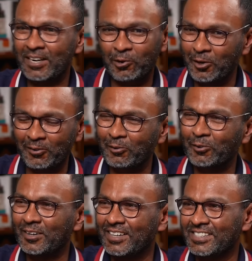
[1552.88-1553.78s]
I don't even know
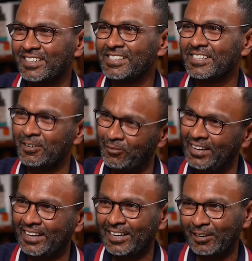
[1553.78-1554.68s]
the results. And
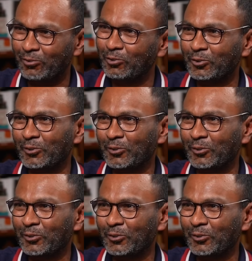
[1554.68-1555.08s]
weekend I flew